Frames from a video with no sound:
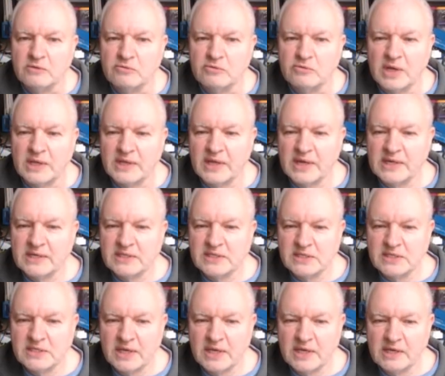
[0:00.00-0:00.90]
Right, that's
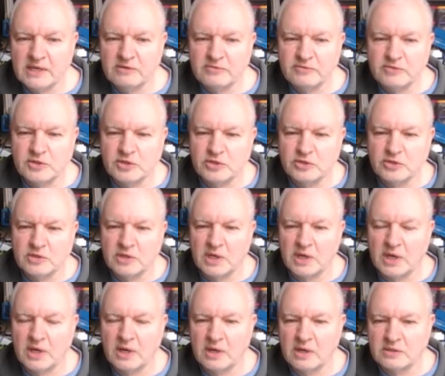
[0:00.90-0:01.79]
saved to
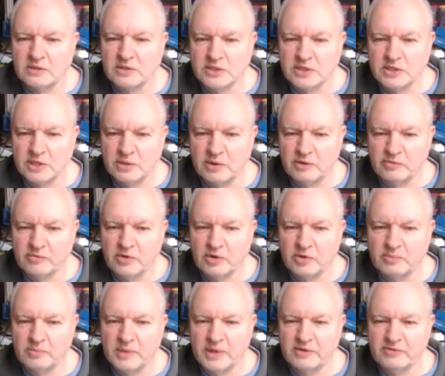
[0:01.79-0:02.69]
cart. So I've
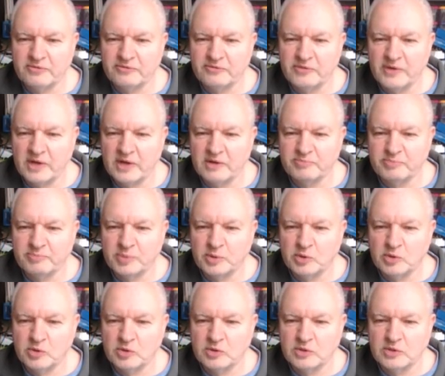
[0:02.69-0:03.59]
got my 5
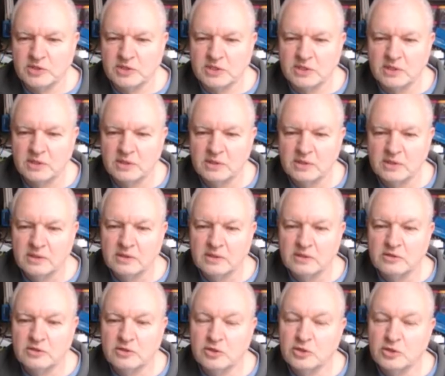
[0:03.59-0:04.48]
boards,
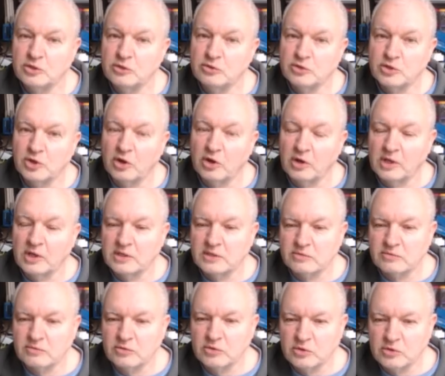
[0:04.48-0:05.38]

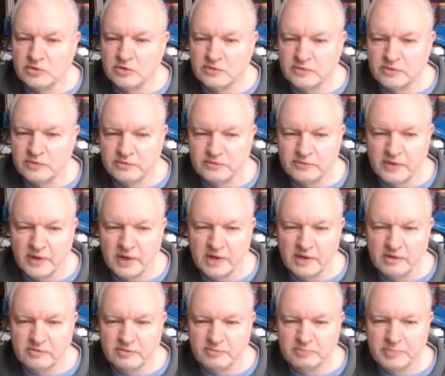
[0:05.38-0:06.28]
$2, of course, for
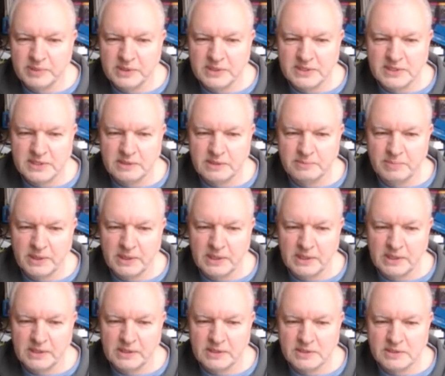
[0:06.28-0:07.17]
5
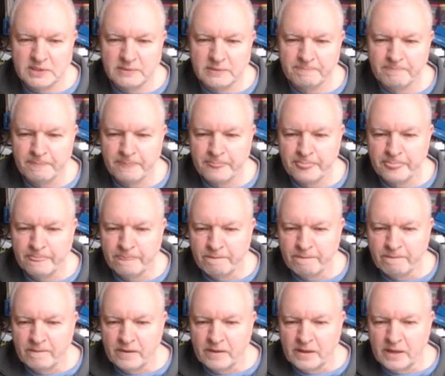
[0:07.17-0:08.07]
PCBs.
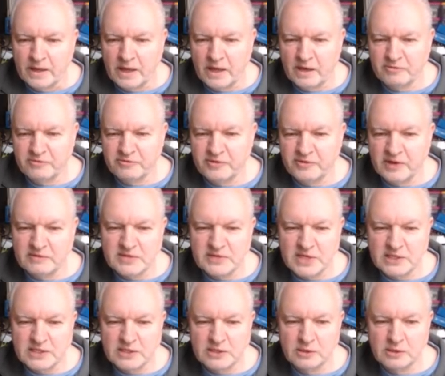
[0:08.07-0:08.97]
5
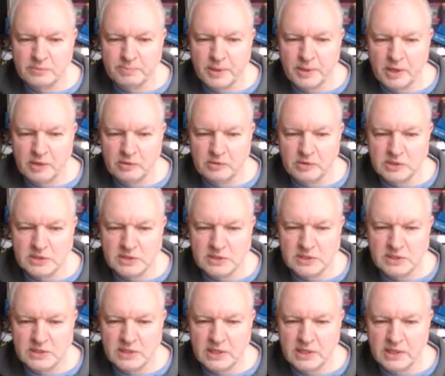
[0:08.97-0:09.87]
sets of
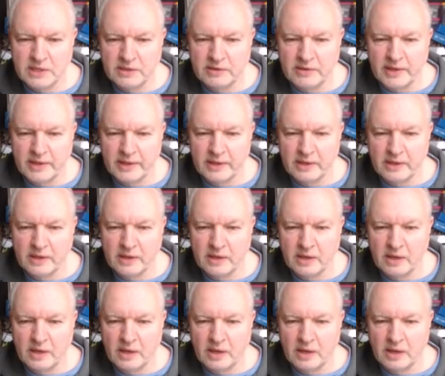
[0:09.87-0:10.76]
components. Here they
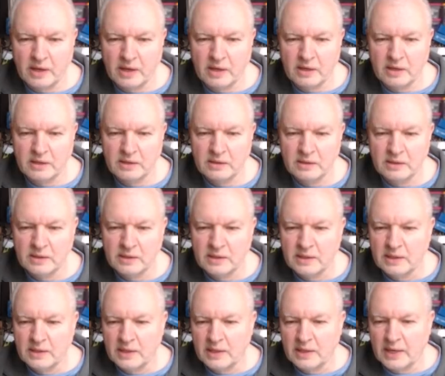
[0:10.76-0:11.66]
are.
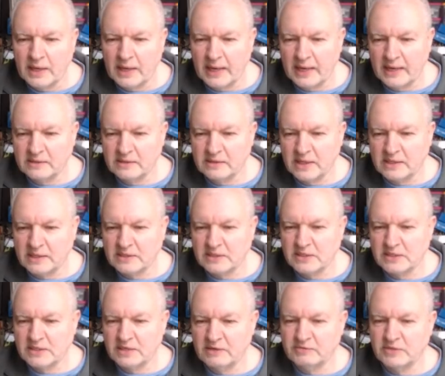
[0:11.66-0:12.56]
And
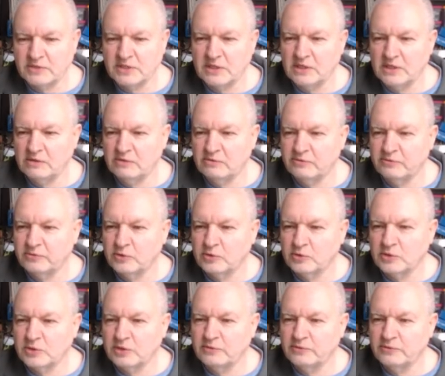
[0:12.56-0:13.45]
that's
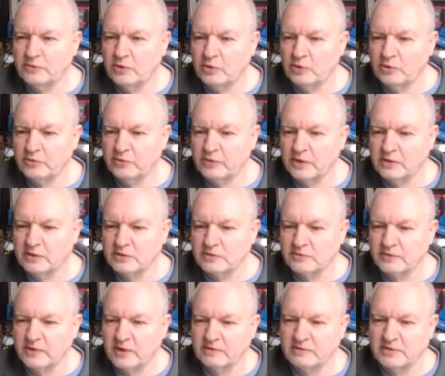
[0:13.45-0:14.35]
$17.44 for those
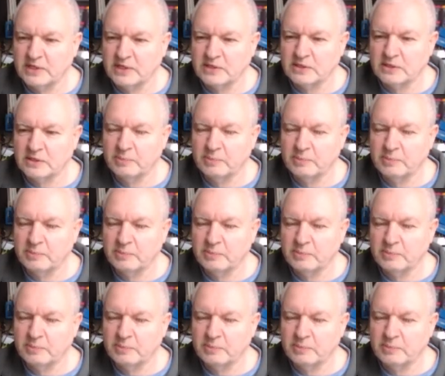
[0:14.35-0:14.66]
5 sets